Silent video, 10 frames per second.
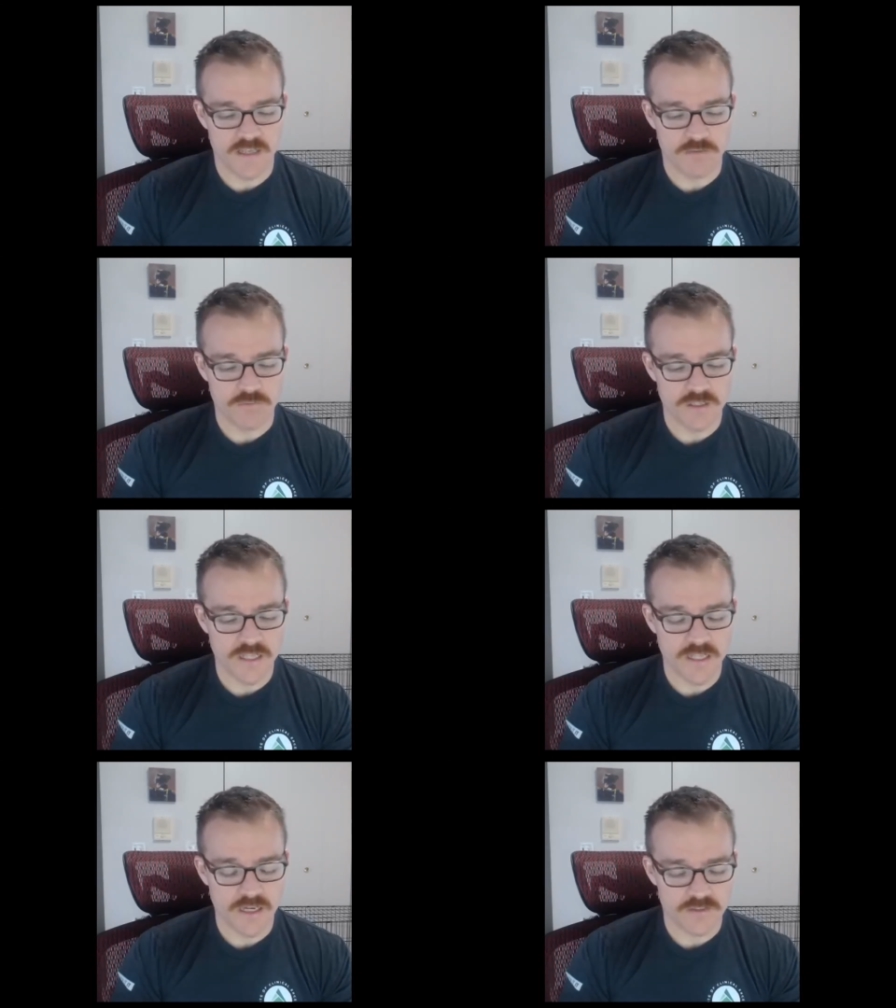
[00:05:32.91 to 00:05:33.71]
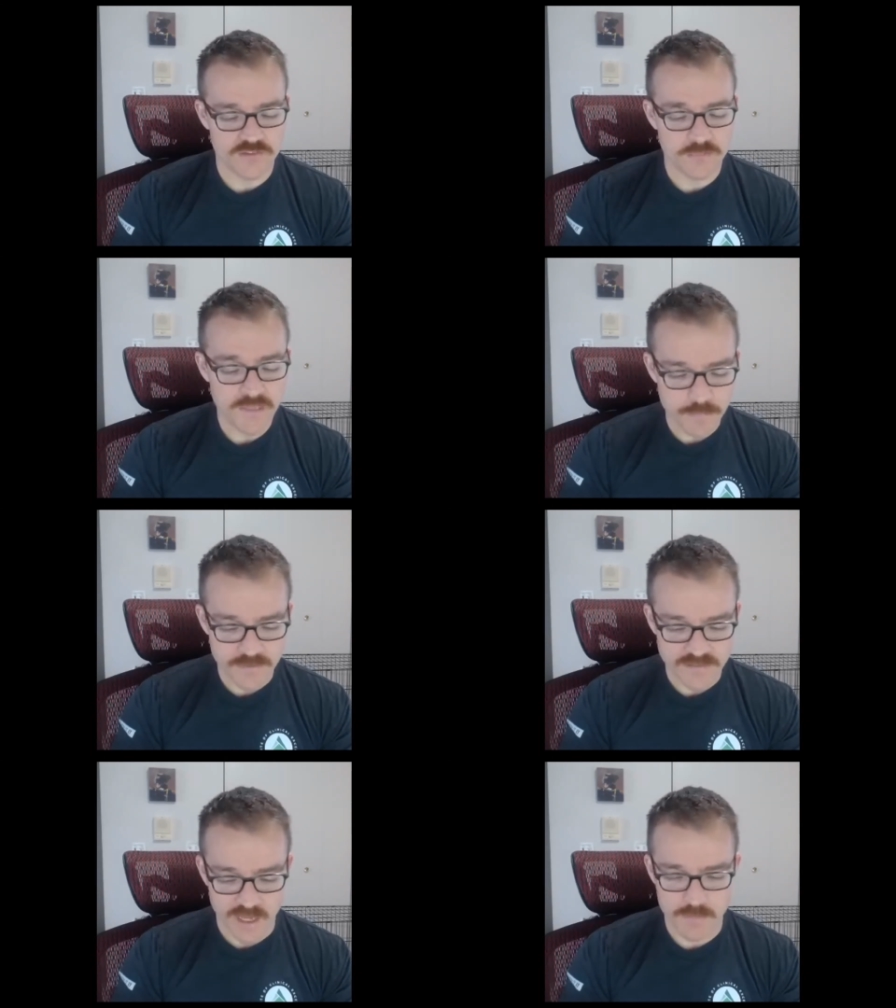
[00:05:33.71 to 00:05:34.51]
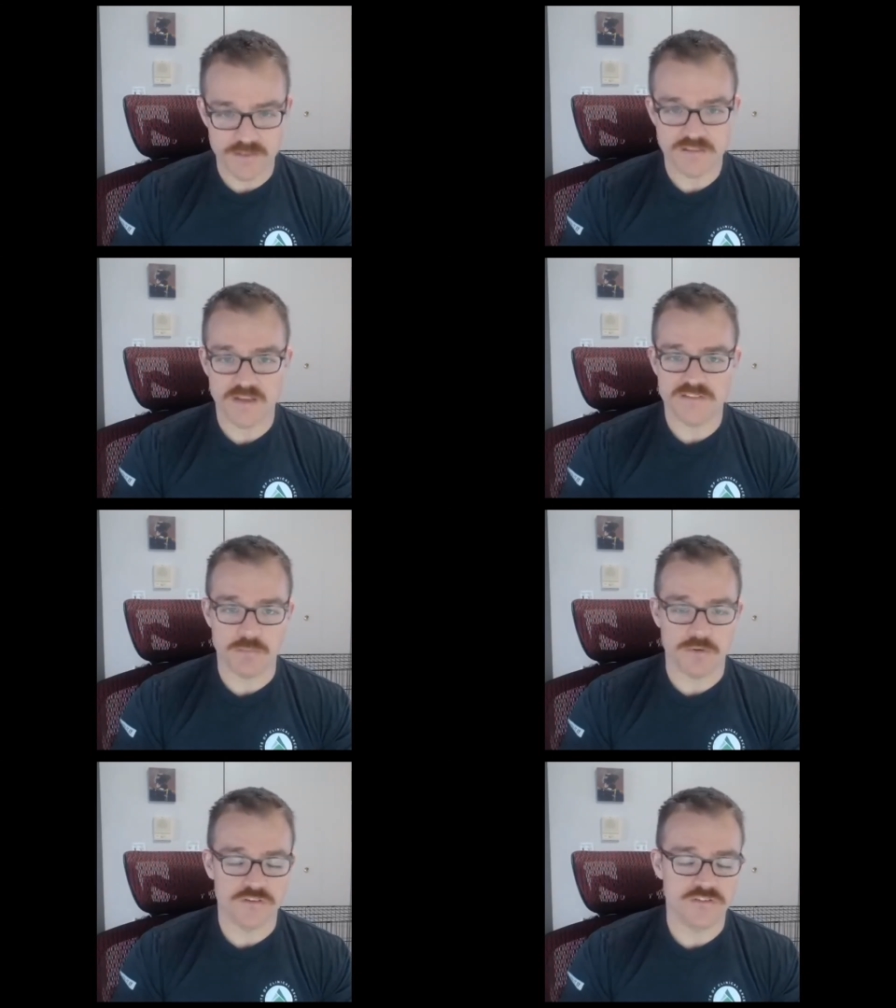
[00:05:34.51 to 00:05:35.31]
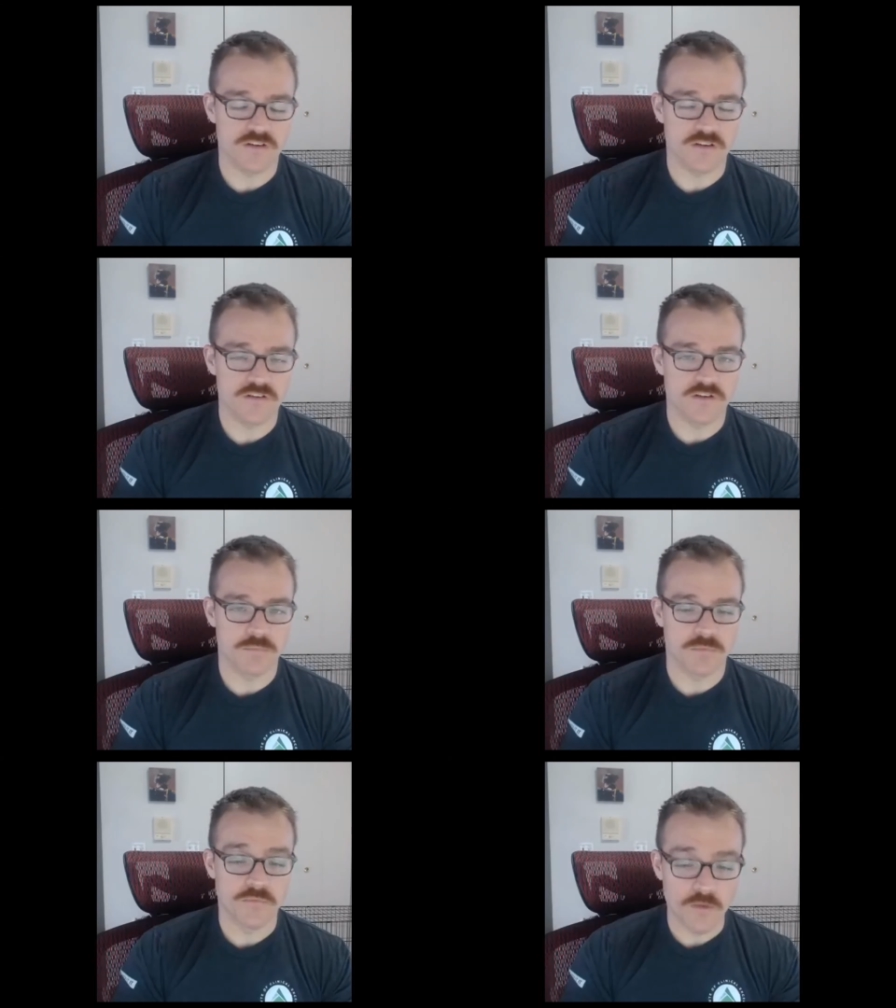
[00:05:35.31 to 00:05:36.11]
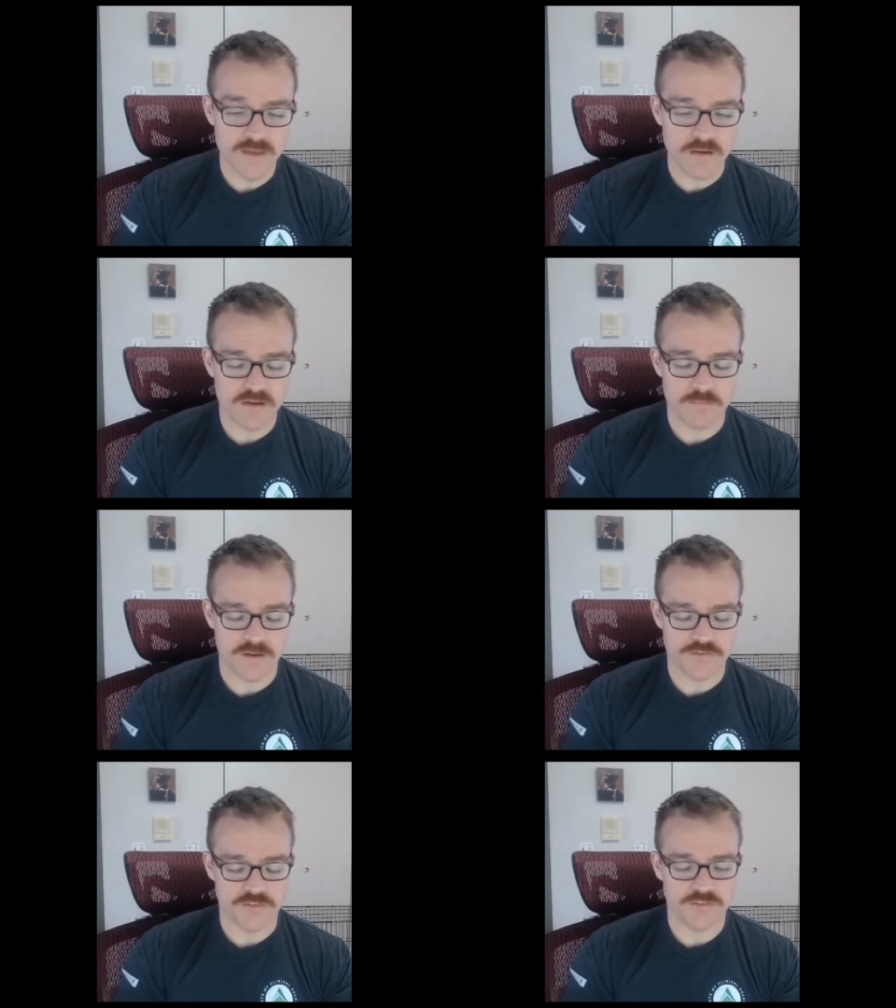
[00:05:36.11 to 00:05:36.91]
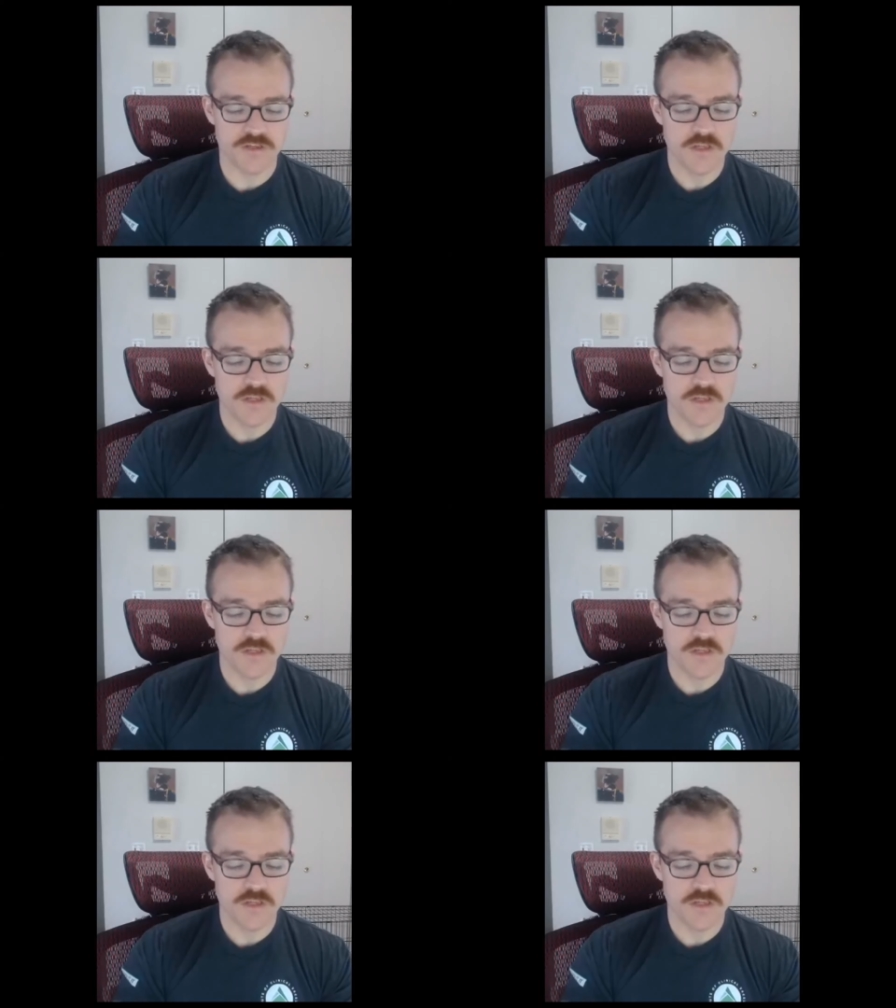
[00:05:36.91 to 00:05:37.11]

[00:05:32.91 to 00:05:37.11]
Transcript: and really uh, speed up the time it takes that person to, to perform the outcome measures